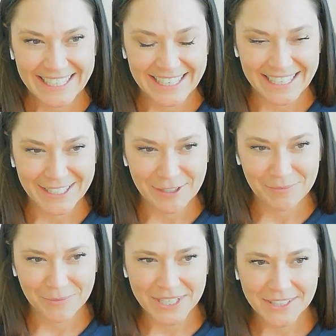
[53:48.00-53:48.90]

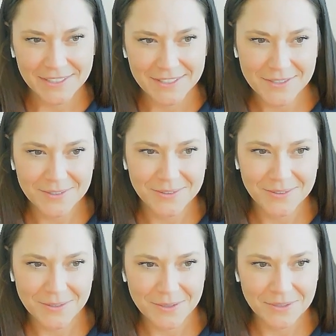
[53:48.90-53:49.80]
1,
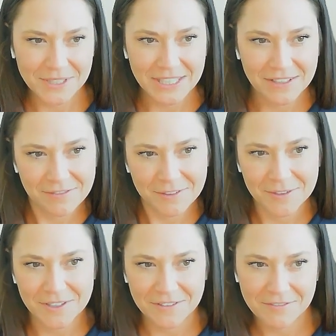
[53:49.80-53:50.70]
2, 3,
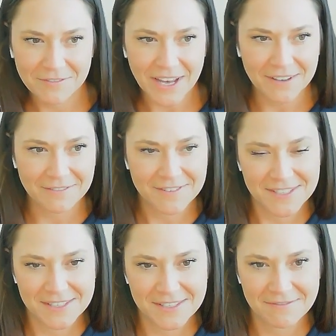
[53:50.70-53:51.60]
4, 5.
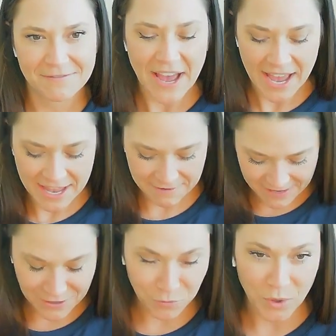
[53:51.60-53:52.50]
5
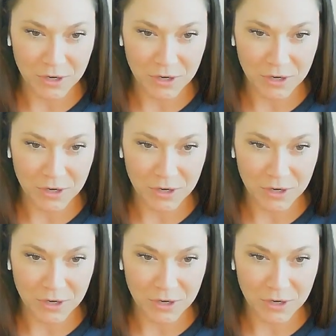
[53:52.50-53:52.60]
and 1